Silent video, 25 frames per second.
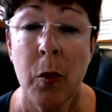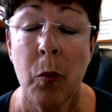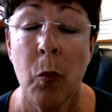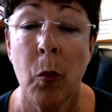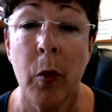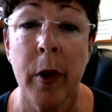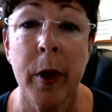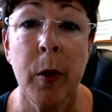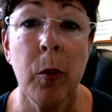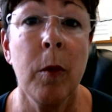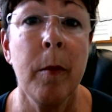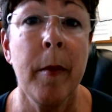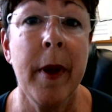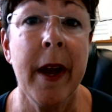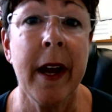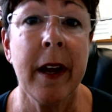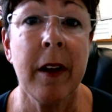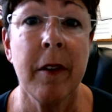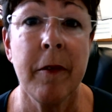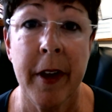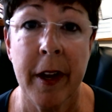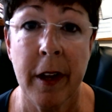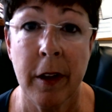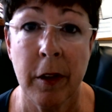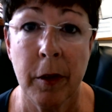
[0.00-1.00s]
we will make
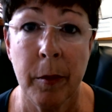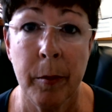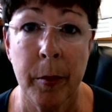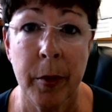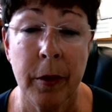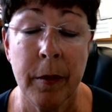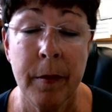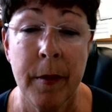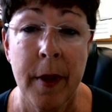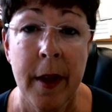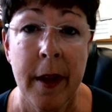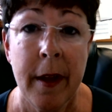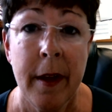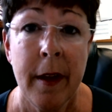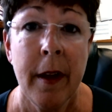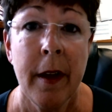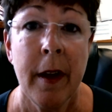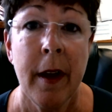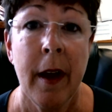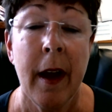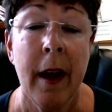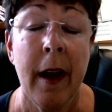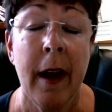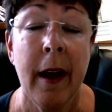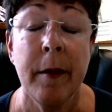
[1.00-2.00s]
available
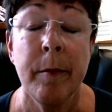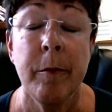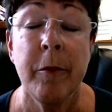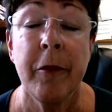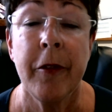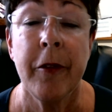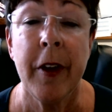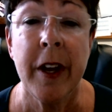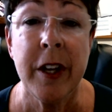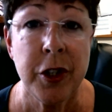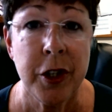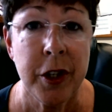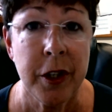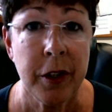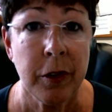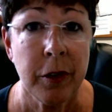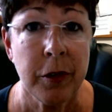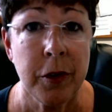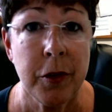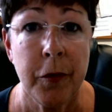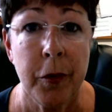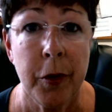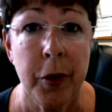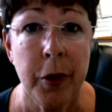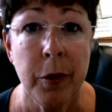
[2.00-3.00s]
face
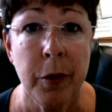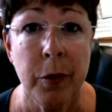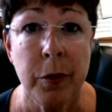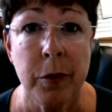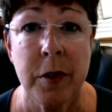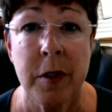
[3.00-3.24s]
shields for you.